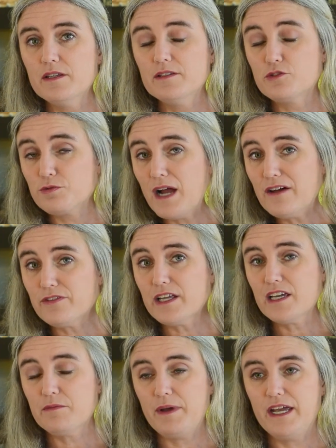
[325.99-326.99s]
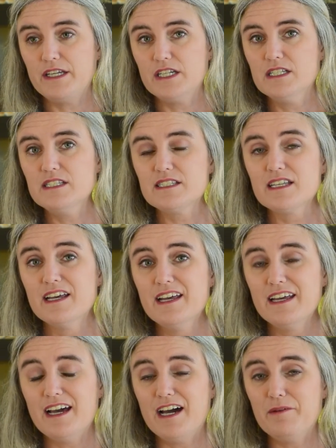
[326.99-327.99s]
traveling companions,
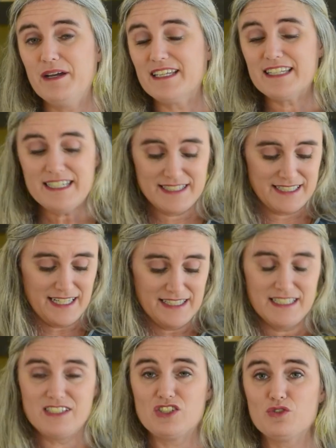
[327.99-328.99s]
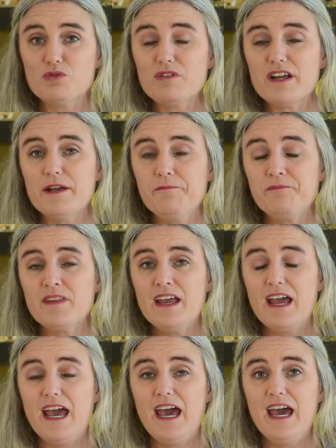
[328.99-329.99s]
um, at least in this story.
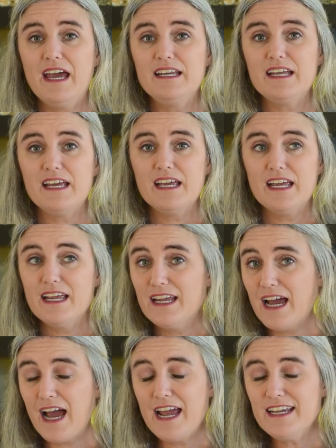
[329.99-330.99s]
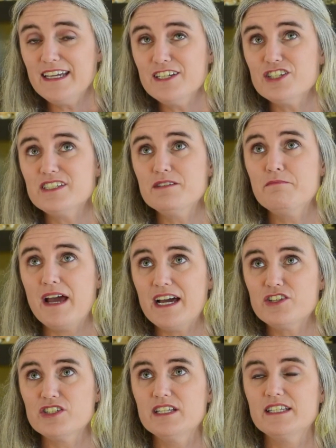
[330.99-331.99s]
And I can just
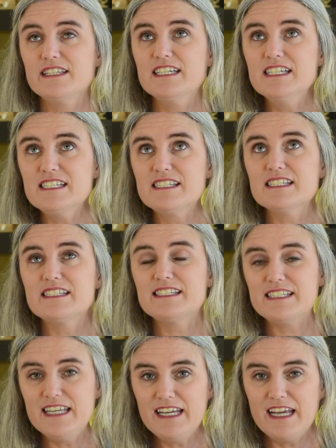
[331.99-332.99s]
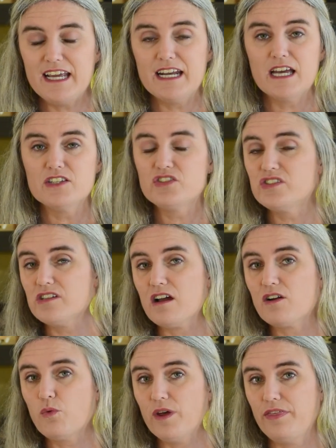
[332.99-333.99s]
imagine that this scene
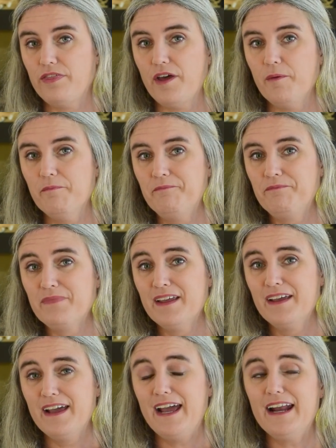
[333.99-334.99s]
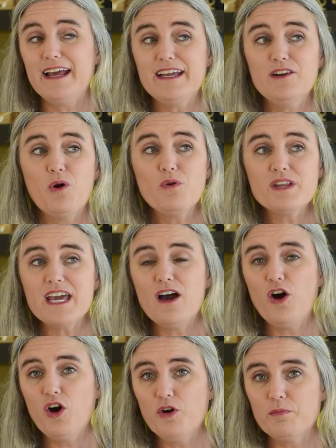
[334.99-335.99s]
stuck with them. And I can only
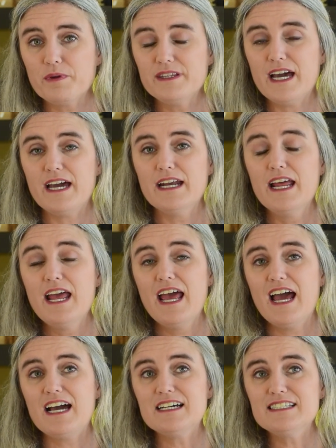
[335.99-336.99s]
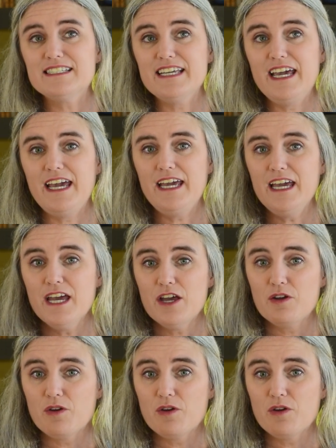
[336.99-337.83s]
hope that as they